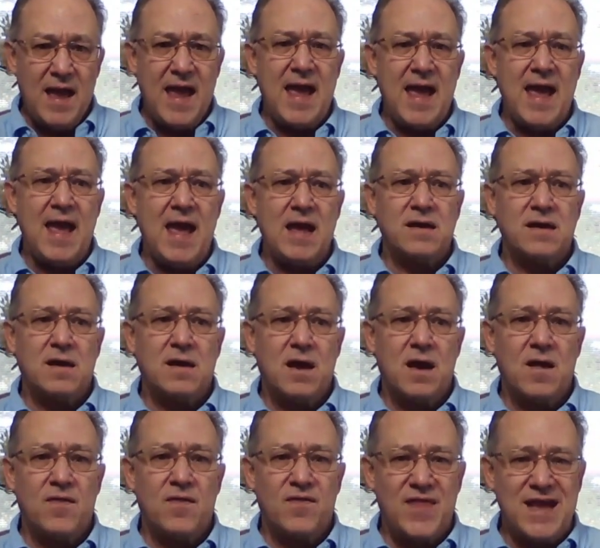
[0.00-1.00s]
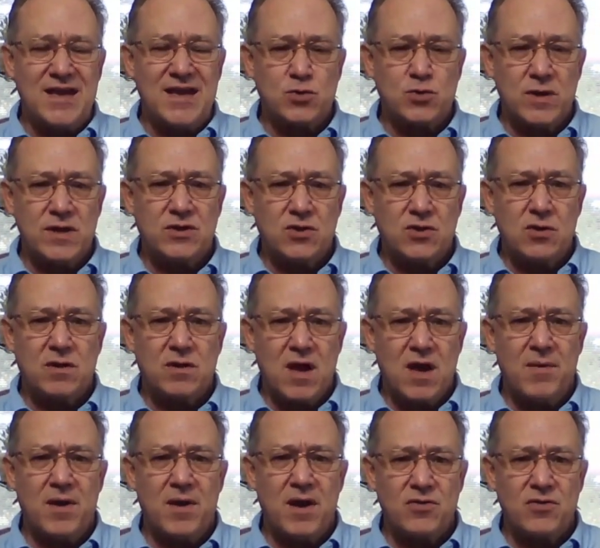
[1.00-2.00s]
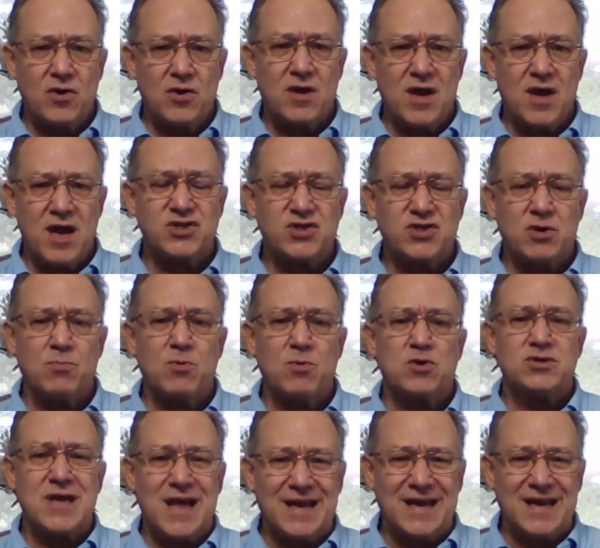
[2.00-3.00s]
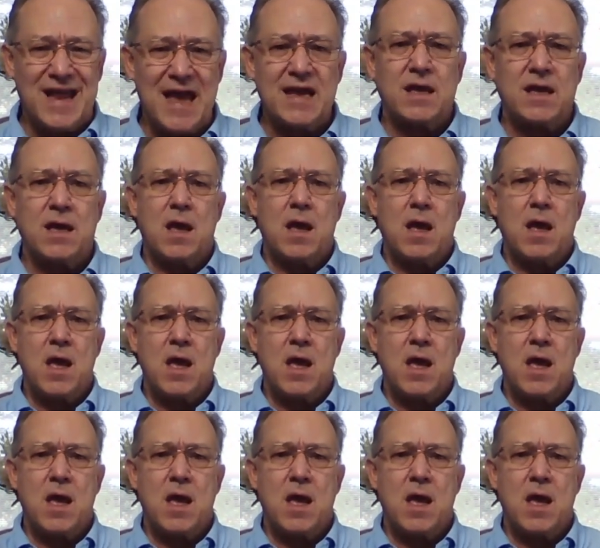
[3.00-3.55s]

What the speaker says: and they treat their customers like